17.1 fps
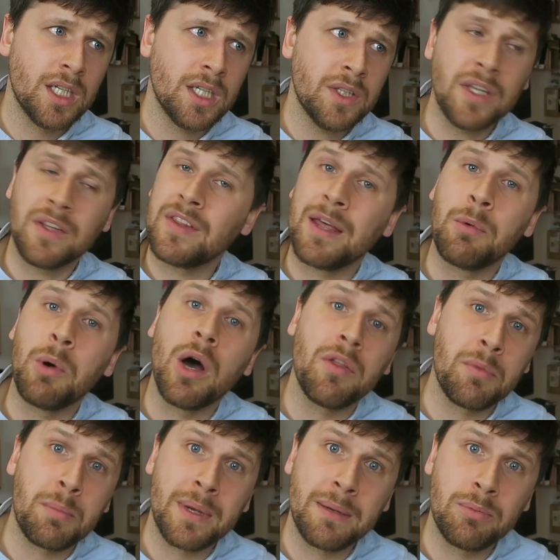that there were
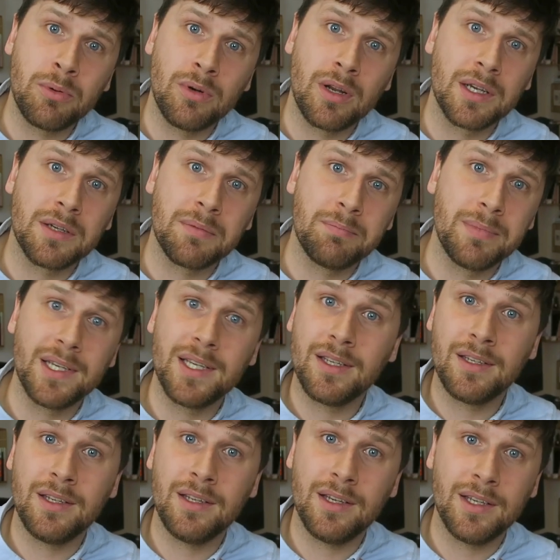other people like
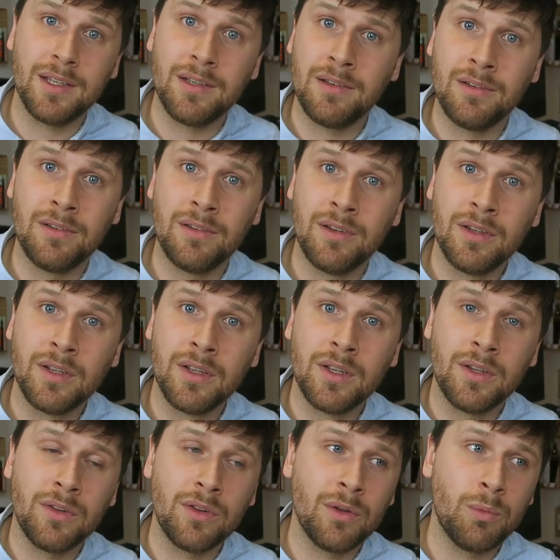me in
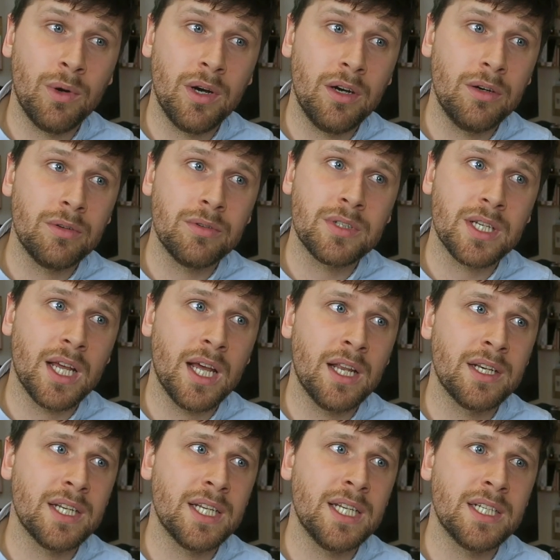the world.
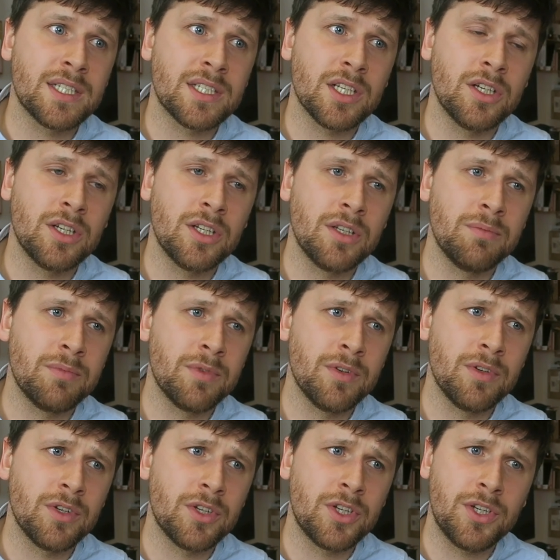And it's a
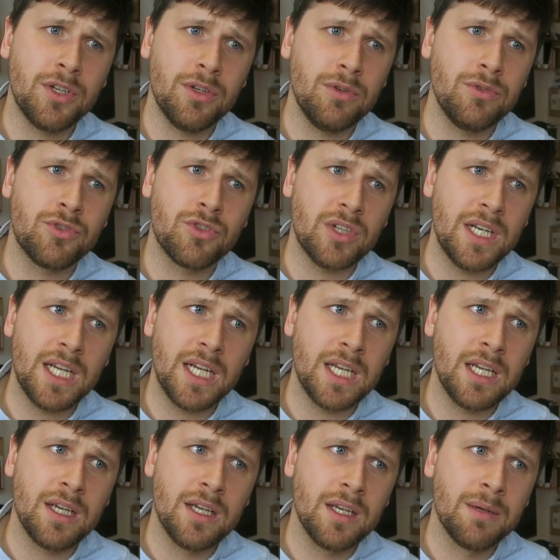
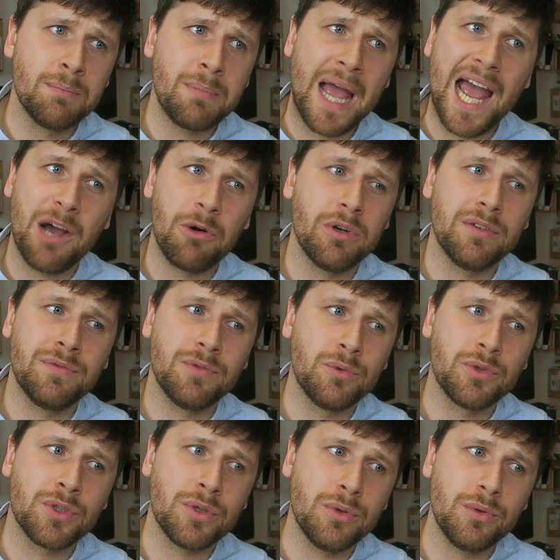hugely
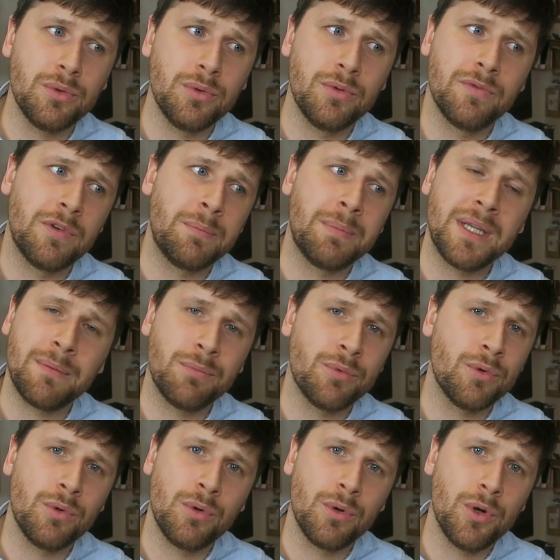powerful tool for
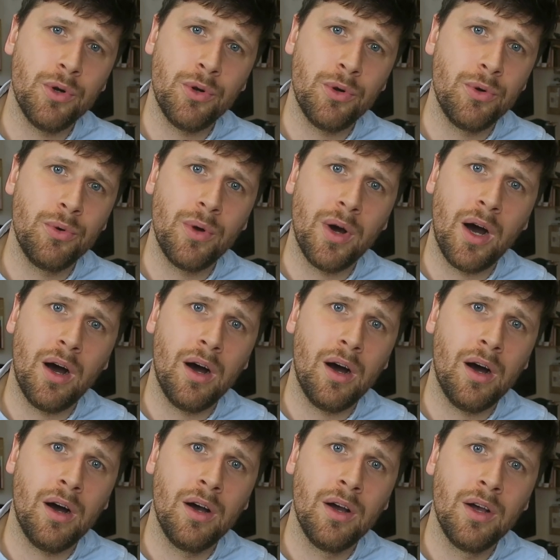people who
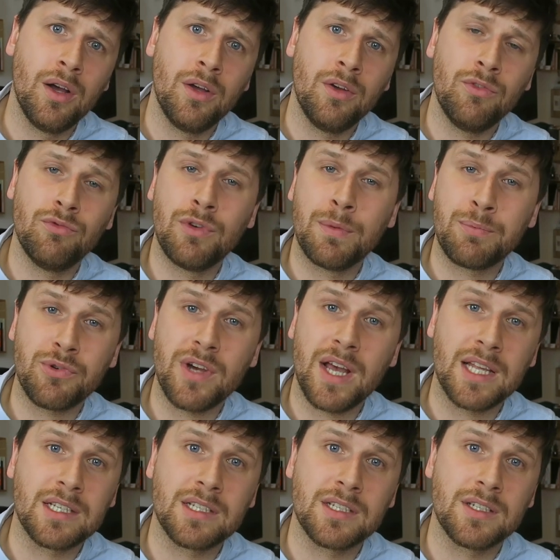are
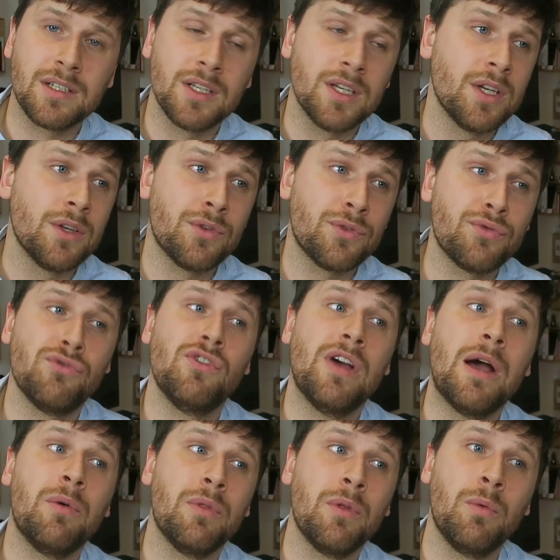repressed
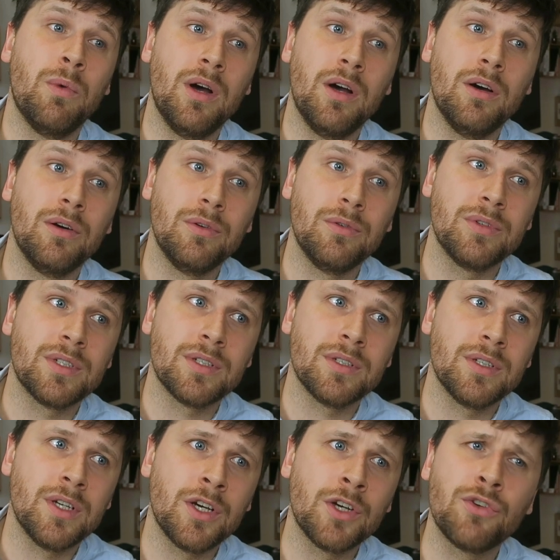throughout the world,
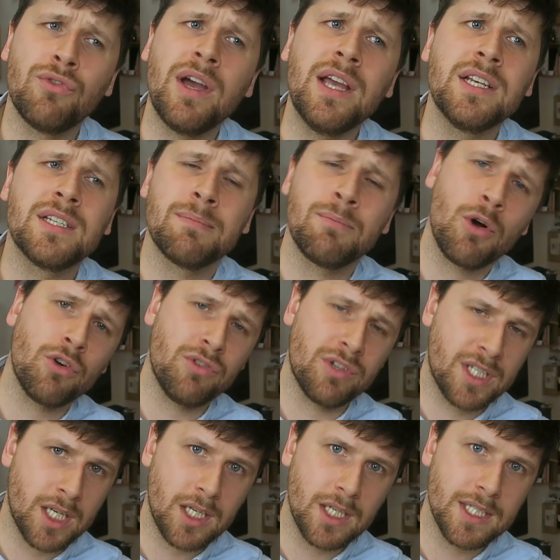a great
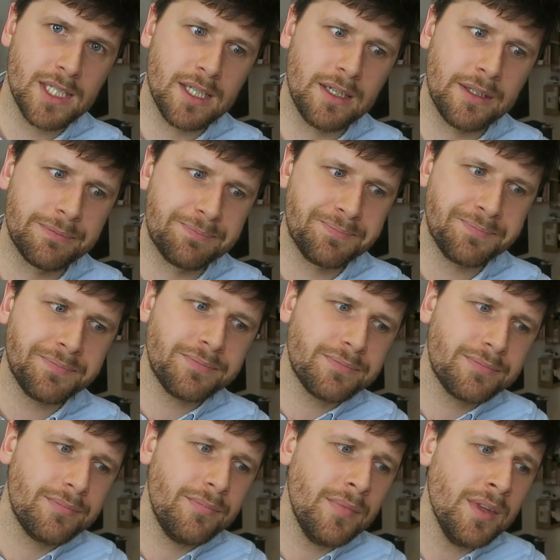democratiser.
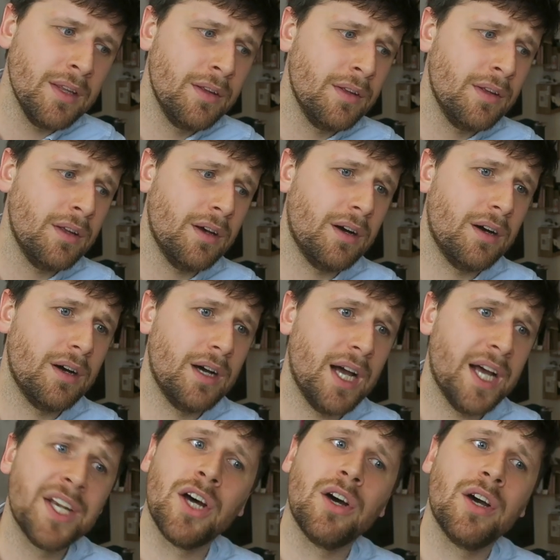
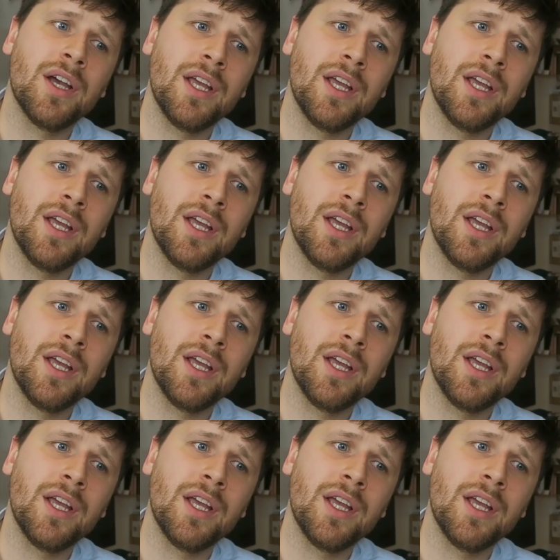And